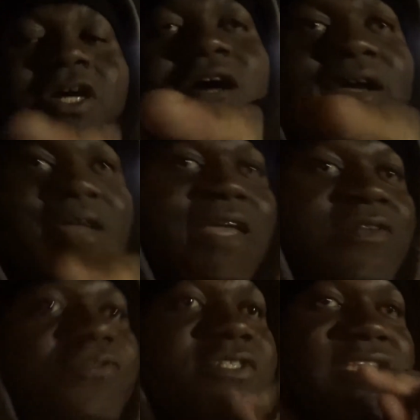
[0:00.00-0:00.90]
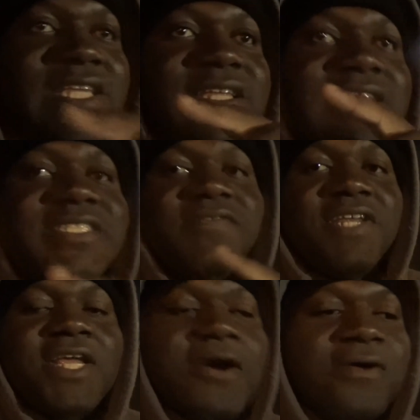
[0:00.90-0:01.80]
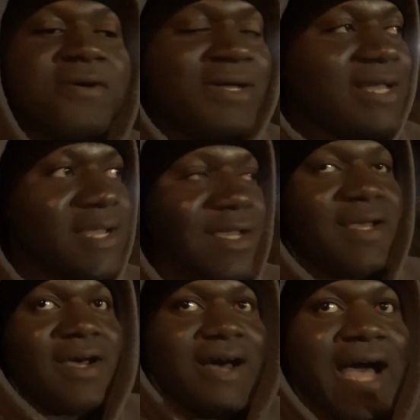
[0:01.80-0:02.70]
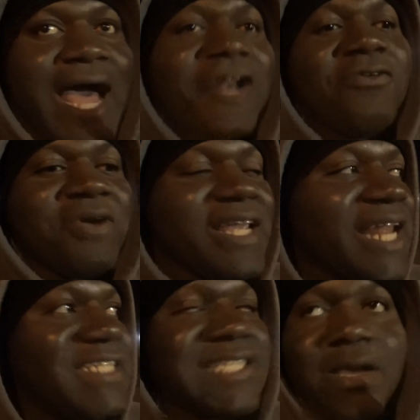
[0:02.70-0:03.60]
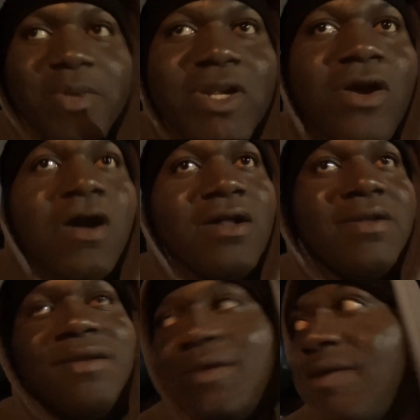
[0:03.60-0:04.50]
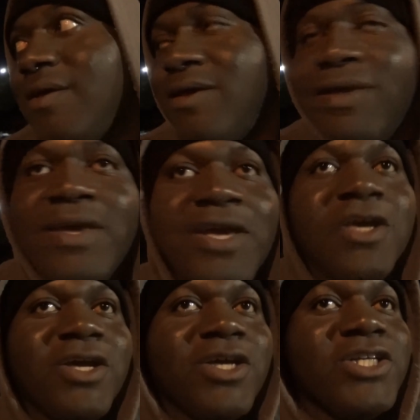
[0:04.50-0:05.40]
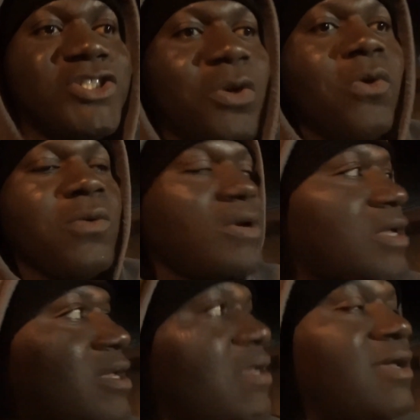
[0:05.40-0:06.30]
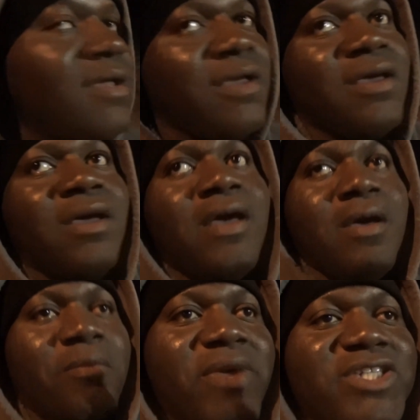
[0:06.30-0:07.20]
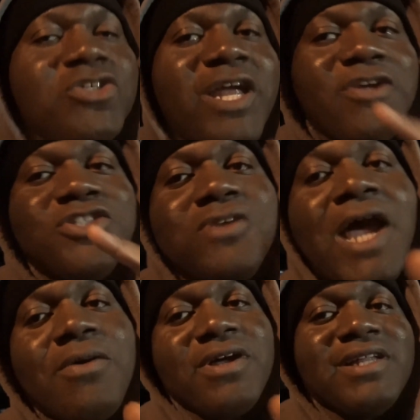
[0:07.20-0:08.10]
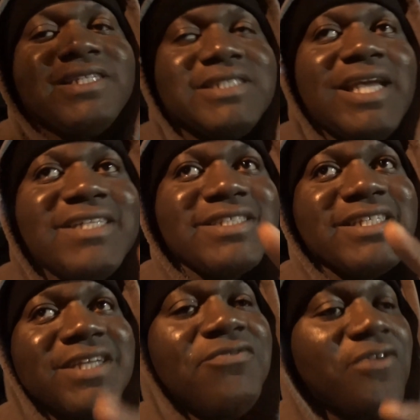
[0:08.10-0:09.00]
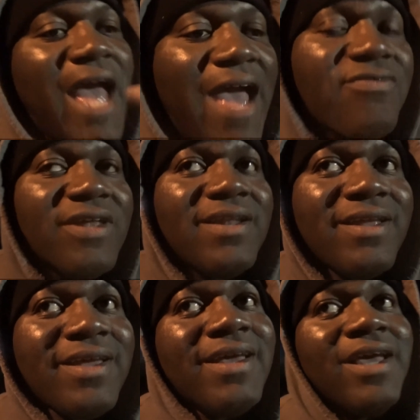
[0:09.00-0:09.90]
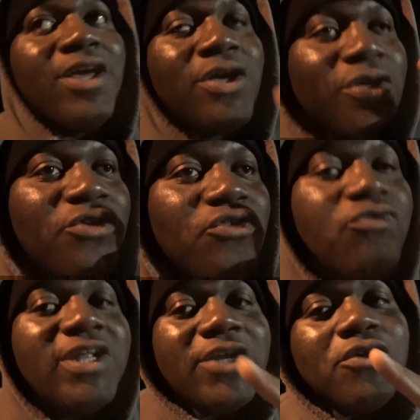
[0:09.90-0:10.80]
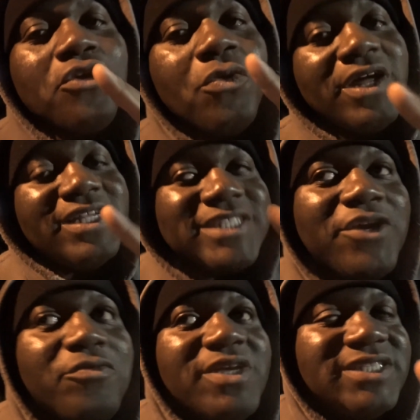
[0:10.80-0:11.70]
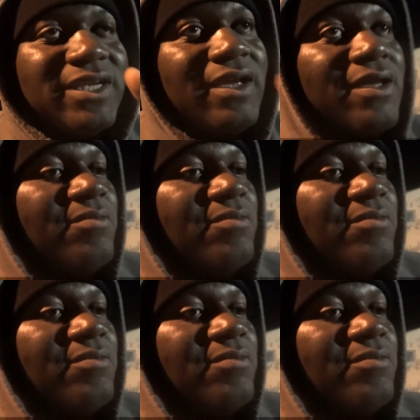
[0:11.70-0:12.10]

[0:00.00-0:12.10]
are, if you see this video, Halloween has come and gone. So, make sure that you try one of these things, because if you haven't, you really don't know what it is that you're missing.